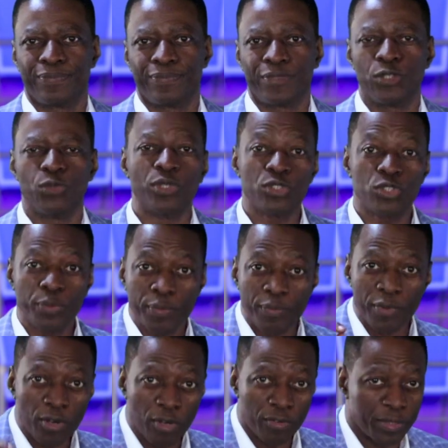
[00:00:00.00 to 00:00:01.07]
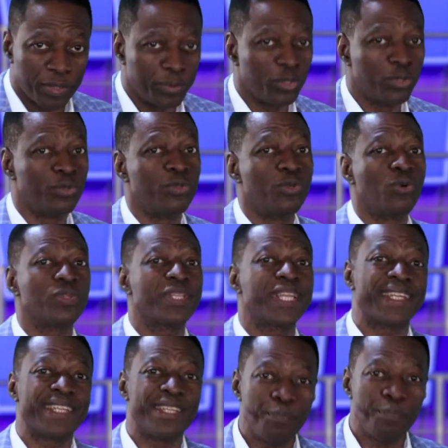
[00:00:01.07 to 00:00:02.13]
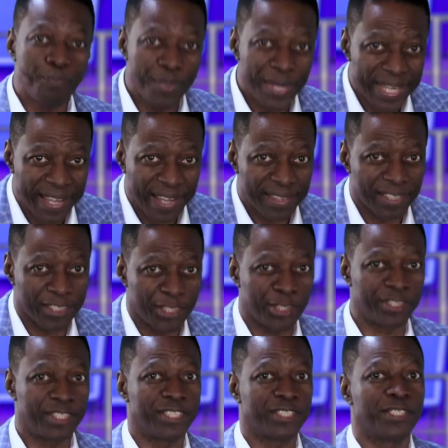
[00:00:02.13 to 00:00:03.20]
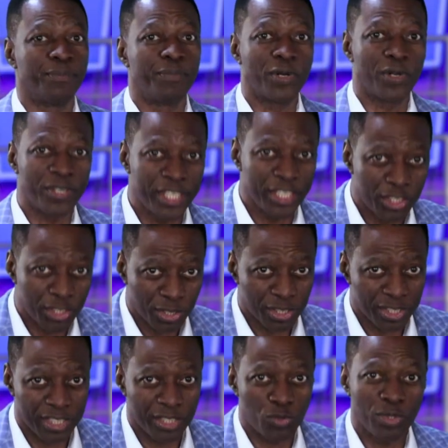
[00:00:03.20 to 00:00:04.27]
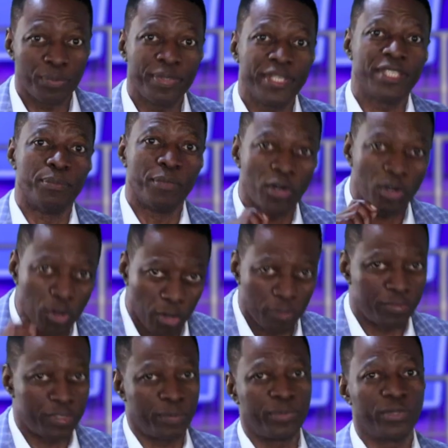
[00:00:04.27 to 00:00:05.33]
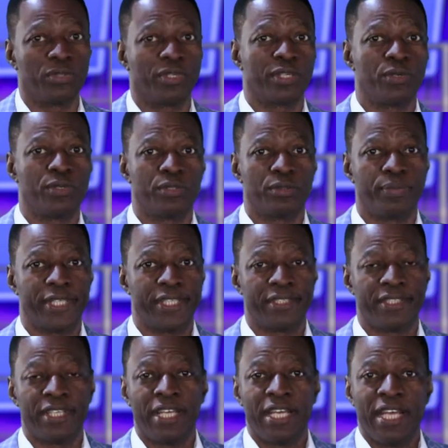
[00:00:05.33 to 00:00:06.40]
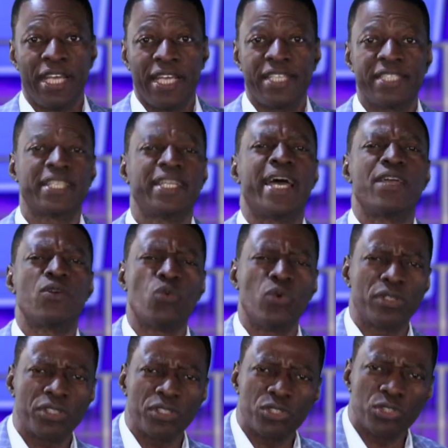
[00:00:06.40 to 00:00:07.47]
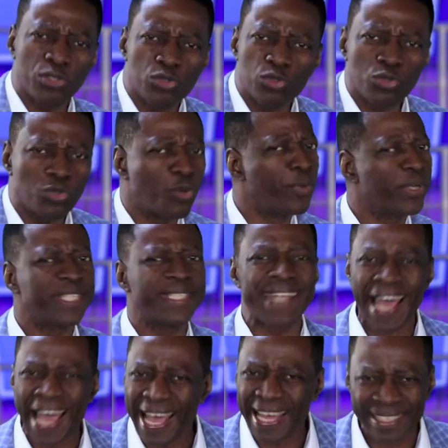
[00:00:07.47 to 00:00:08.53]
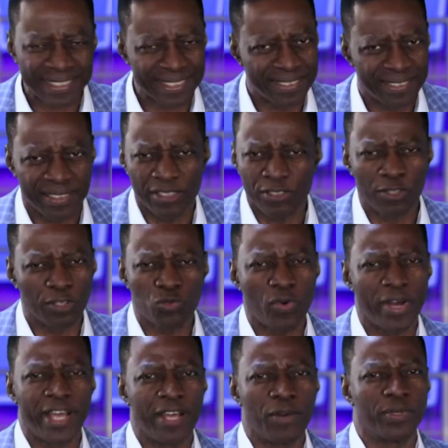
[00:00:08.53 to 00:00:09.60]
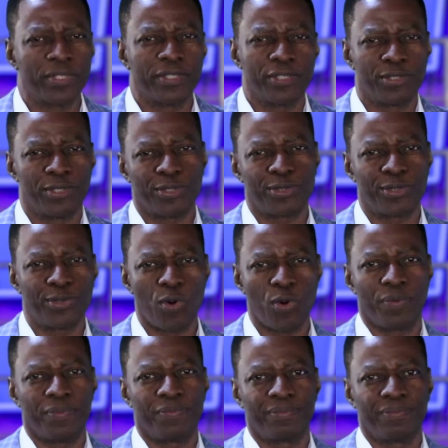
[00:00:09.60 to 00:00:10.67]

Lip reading: You want to be more comfortable. You know that the bigger the church is, the more resourced it will be, the more comfortable you are going to be. He said, I want the church to grow, but that is not why I want the church to grow.